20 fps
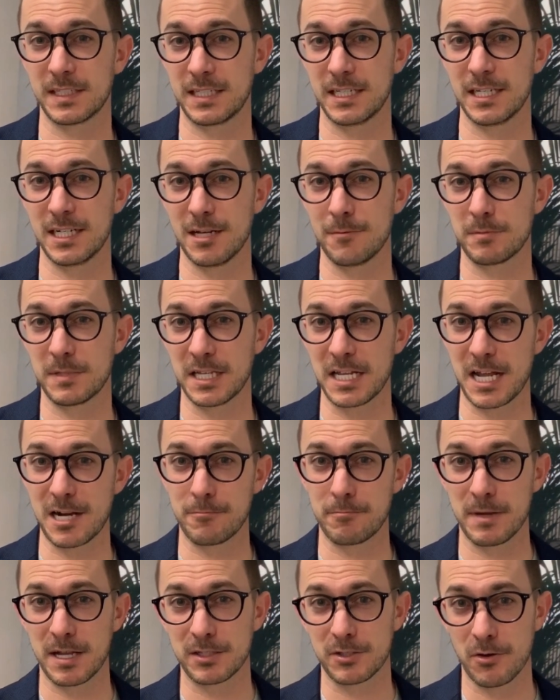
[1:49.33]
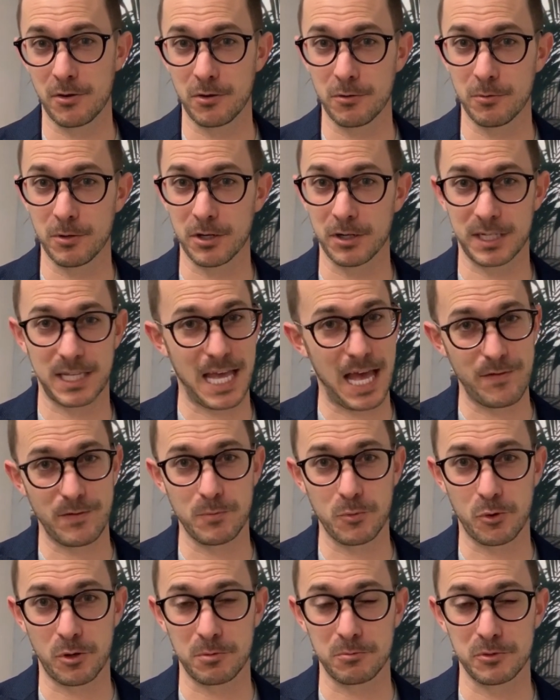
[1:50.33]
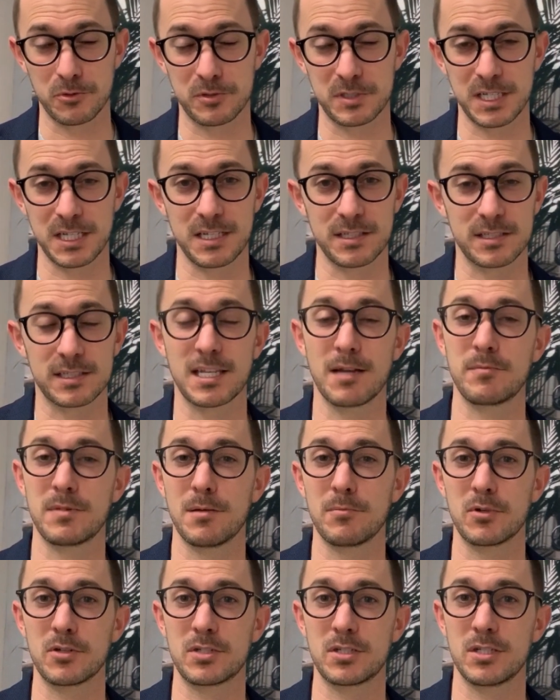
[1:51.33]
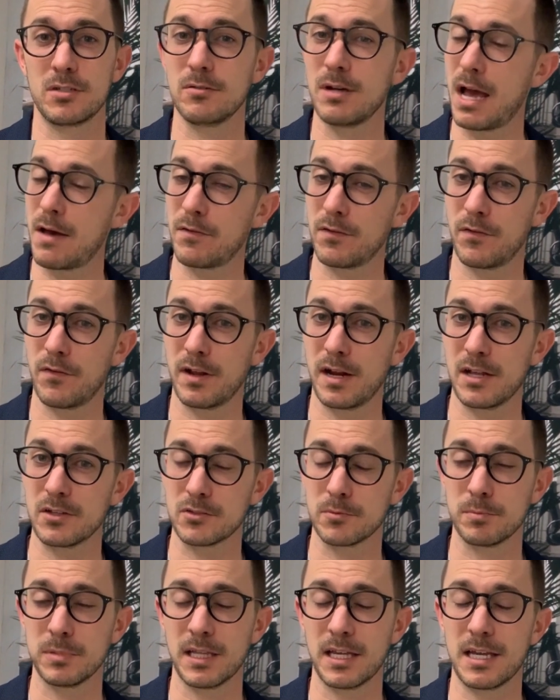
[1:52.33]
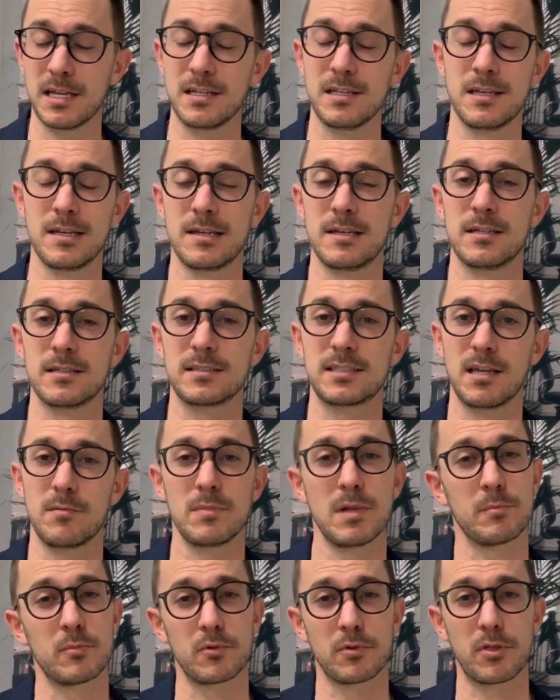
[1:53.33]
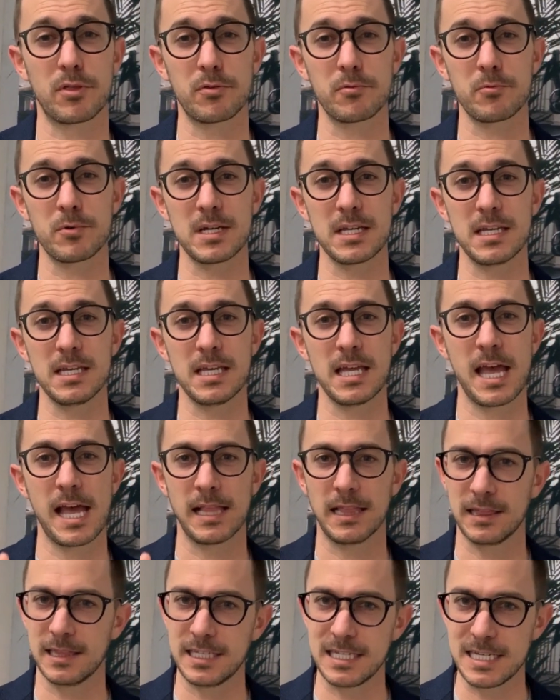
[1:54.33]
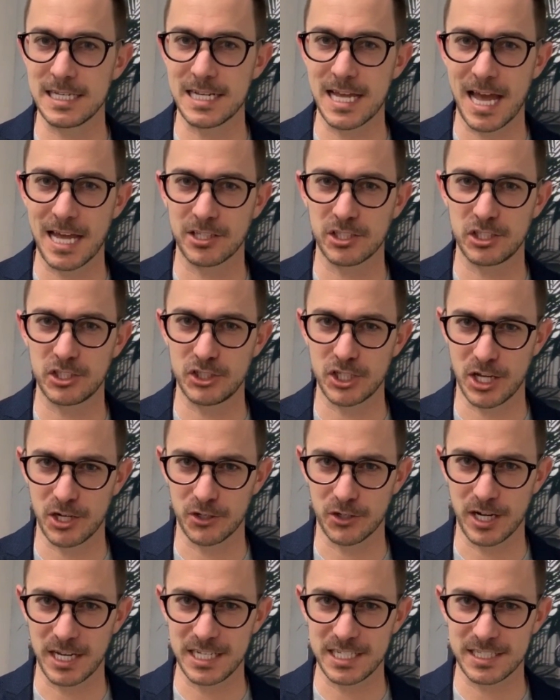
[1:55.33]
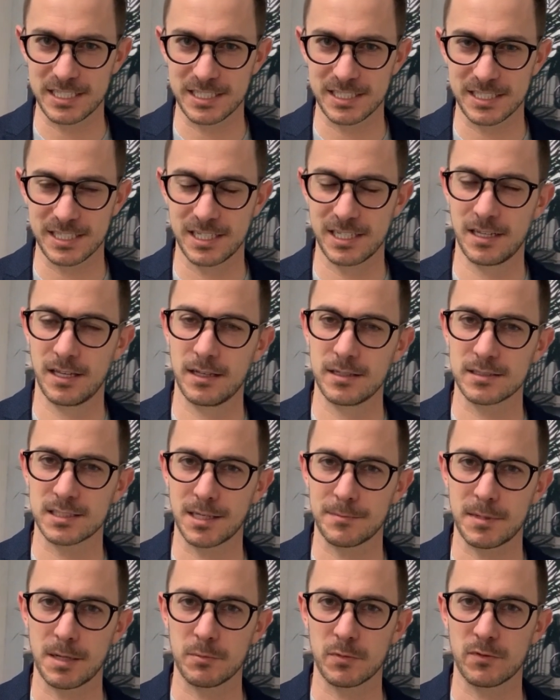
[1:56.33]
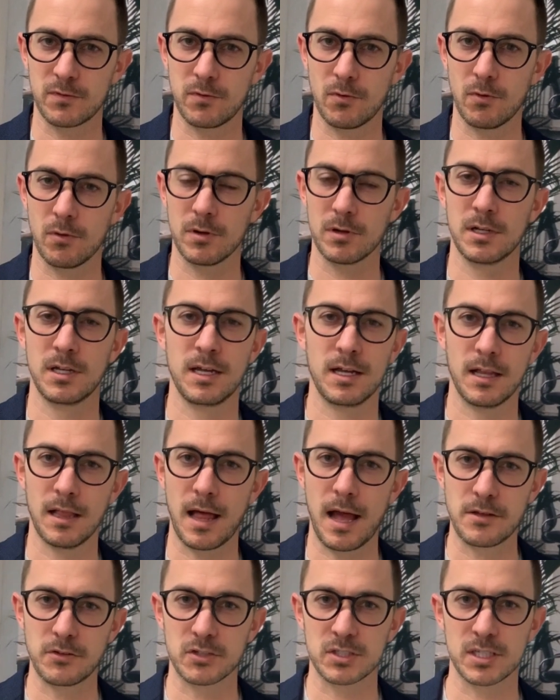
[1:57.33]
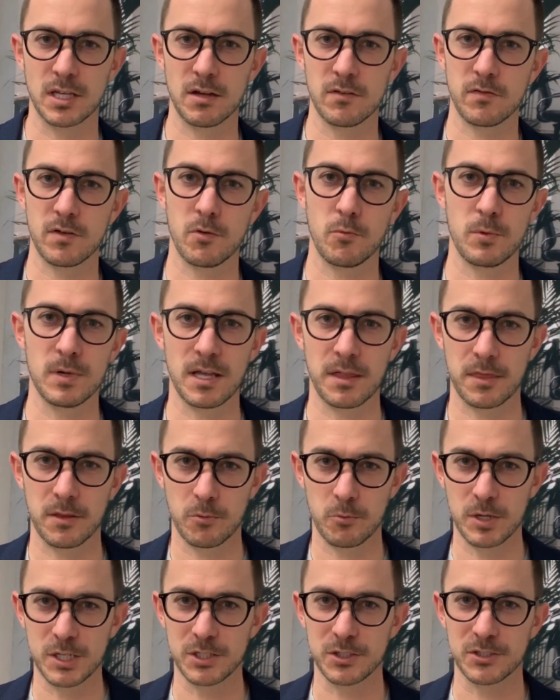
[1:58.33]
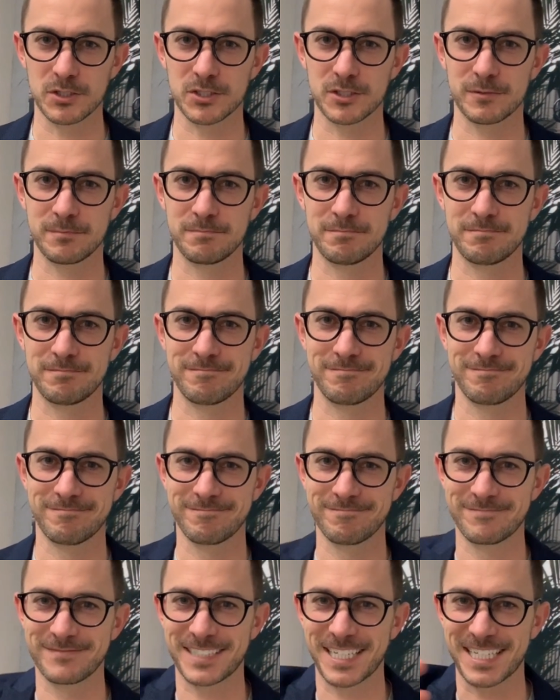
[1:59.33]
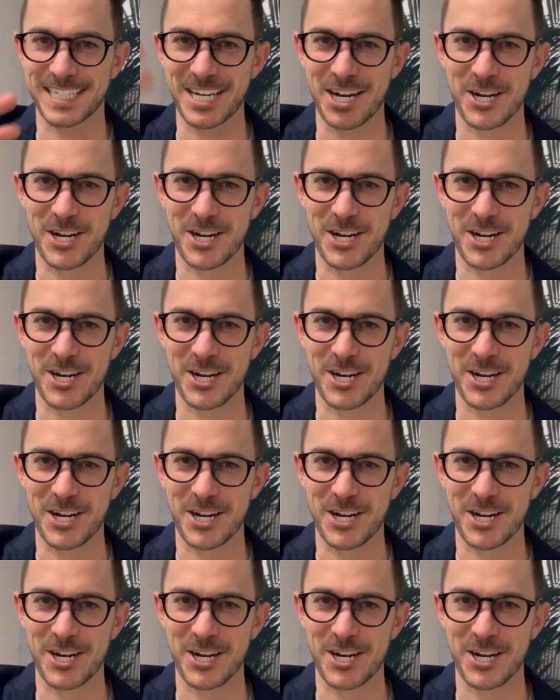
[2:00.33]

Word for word: get up, get out of bed, go to work, have a morning routine. Step number two, have a financial plan. Step number three, lead generate. Step number four, align yourself with winners. Take